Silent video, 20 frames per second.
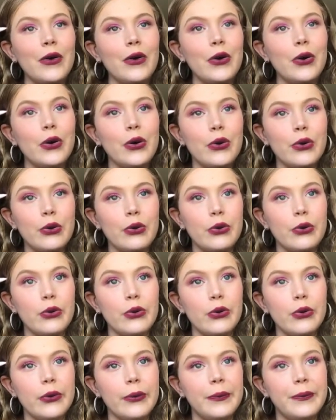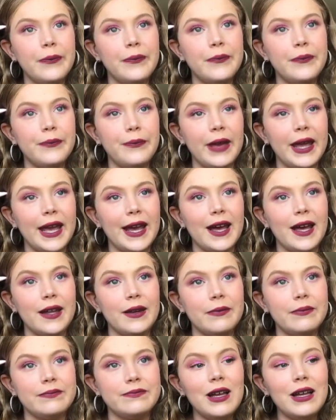oh
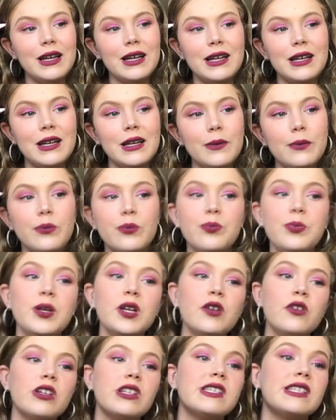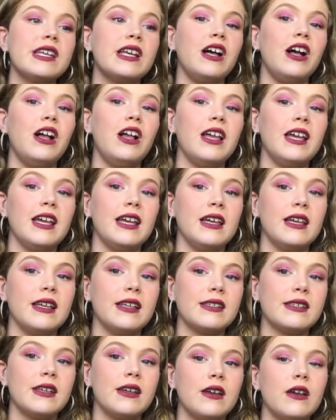man. PureSeal
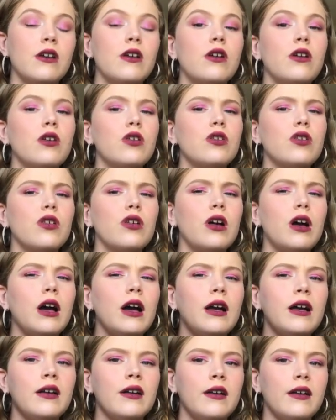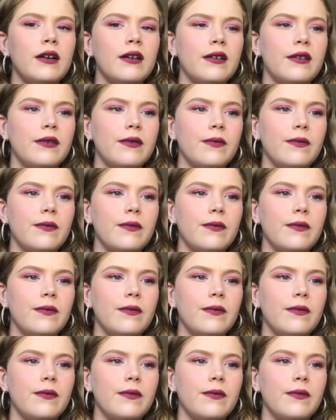is uh,